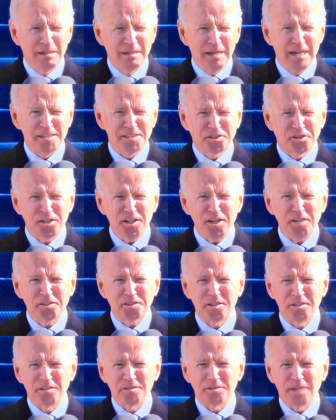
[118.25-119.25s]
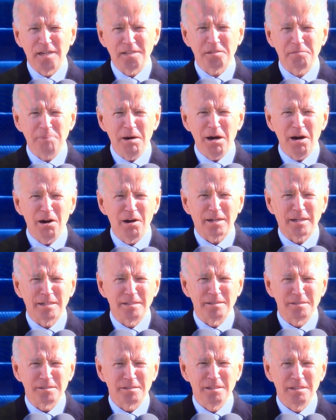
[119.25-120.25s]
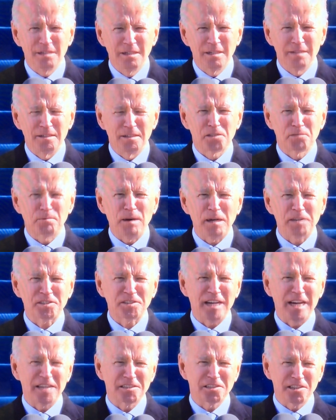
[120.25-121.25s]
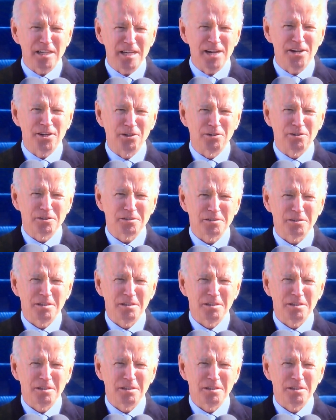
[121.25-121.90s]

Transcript: as citizens, as Americans, and especially as leaders.